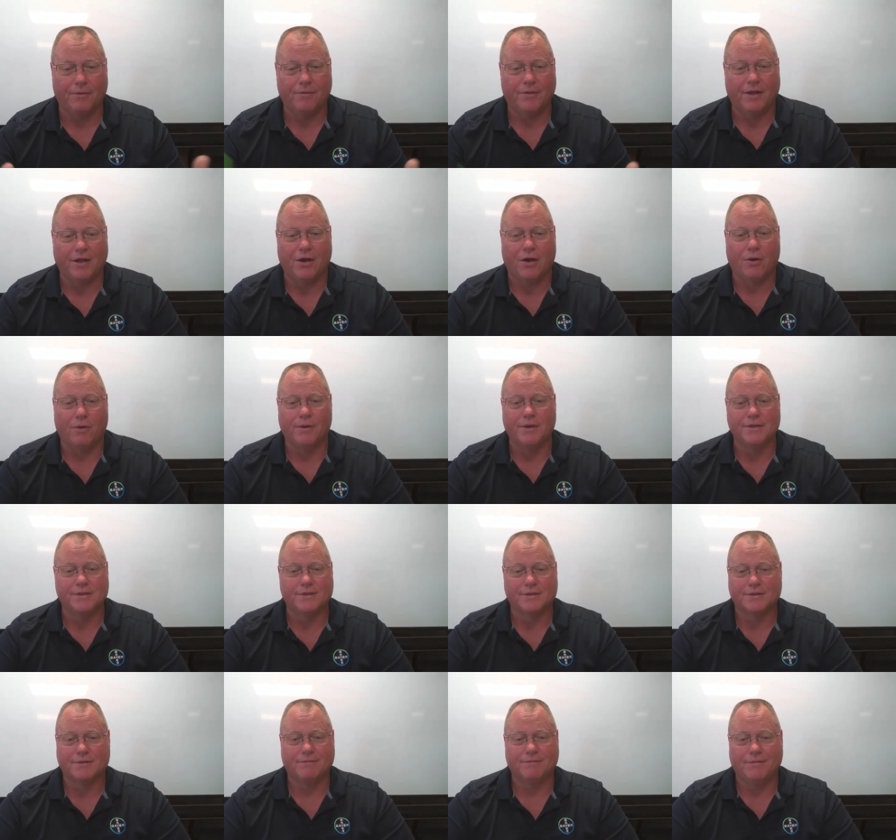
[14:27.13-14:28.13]
They
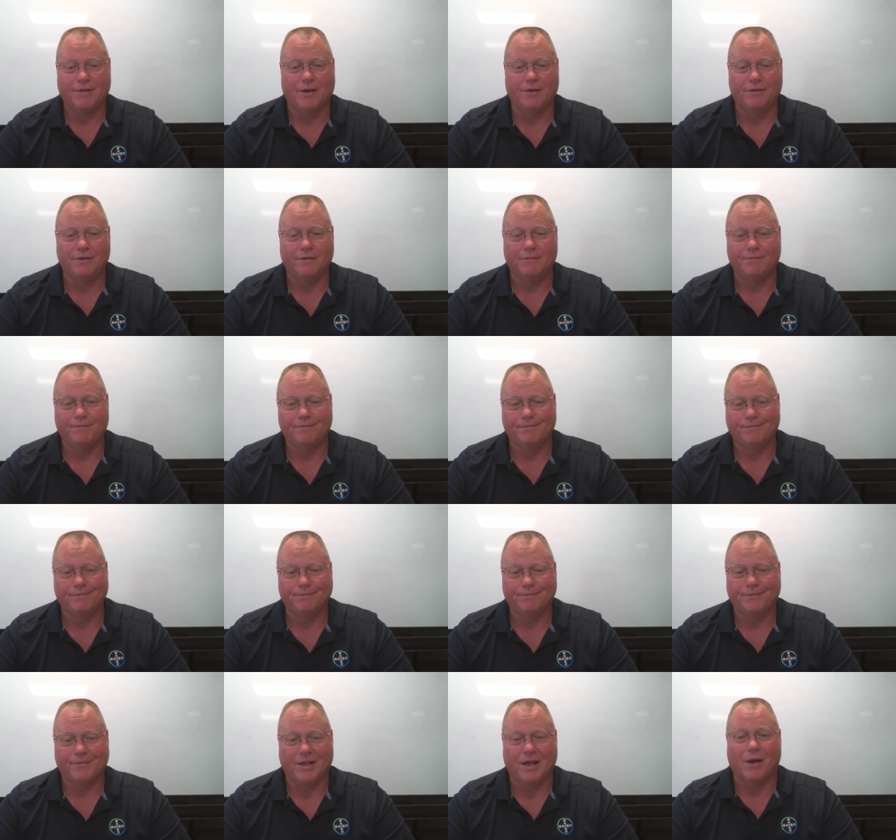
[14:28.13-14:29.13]
always get
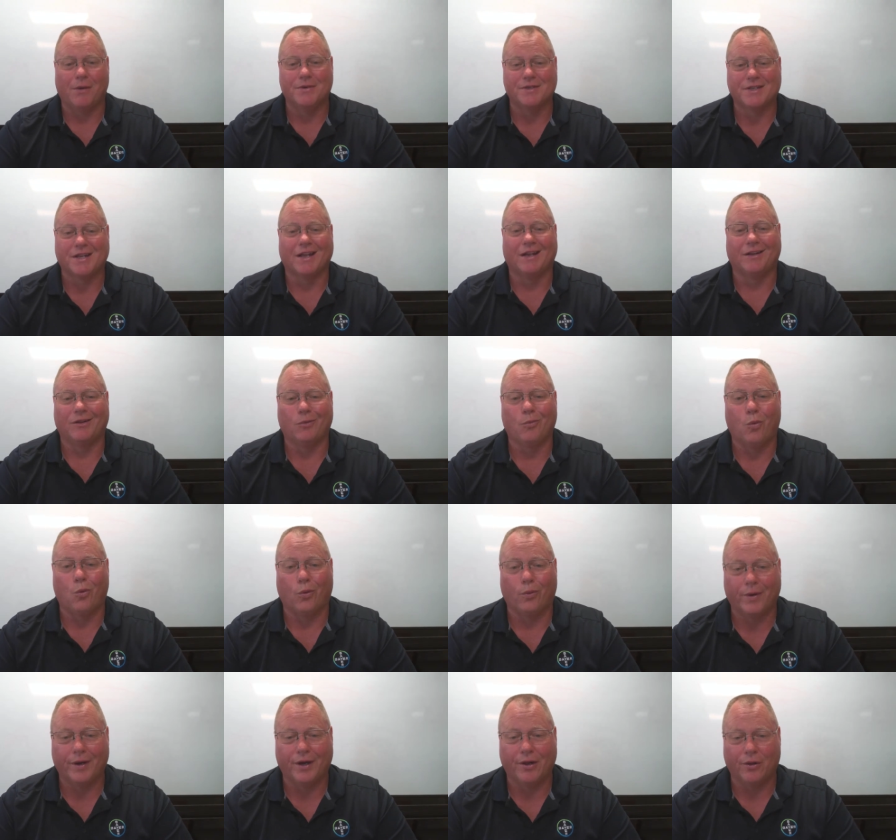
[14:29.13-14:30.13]
a little
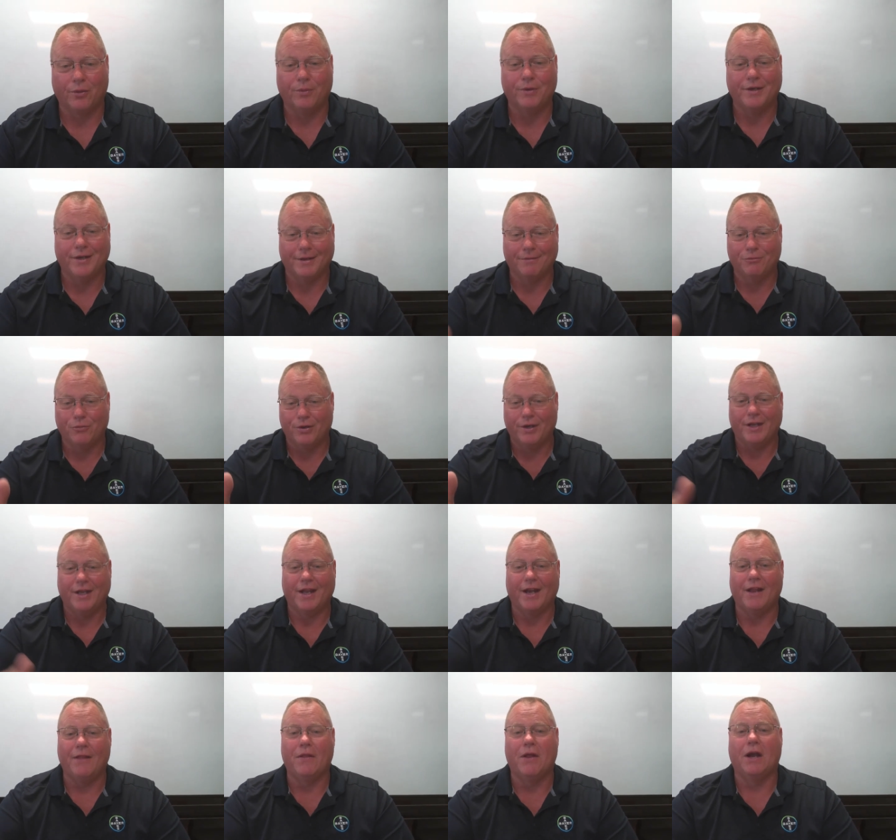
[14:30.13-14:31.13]
more real when you
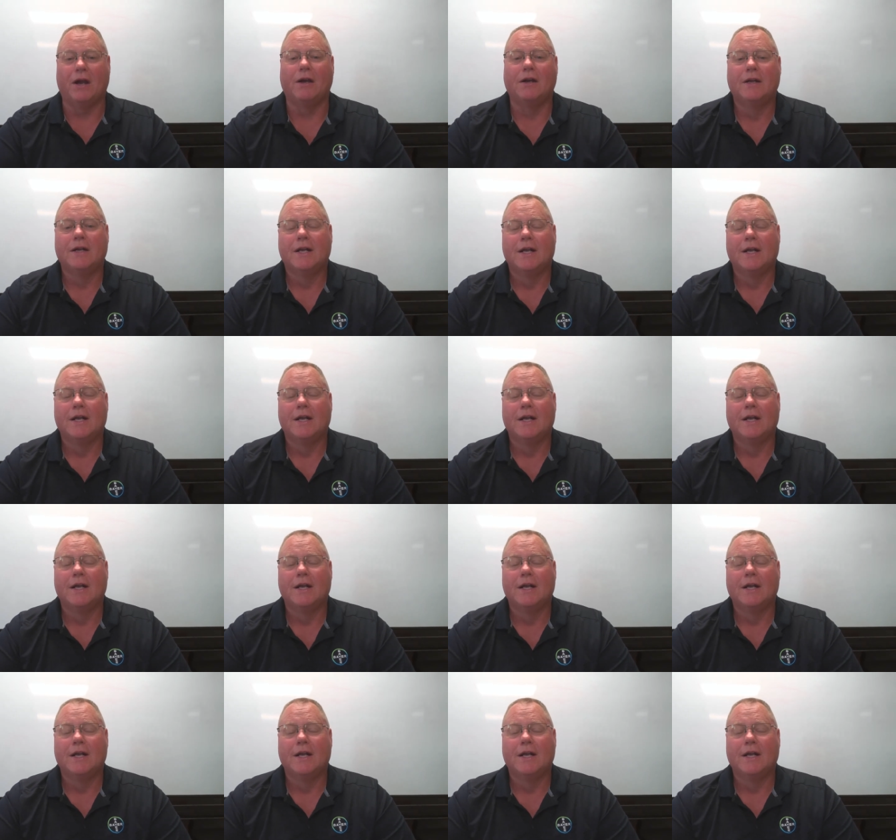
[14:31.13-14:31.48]
get in there.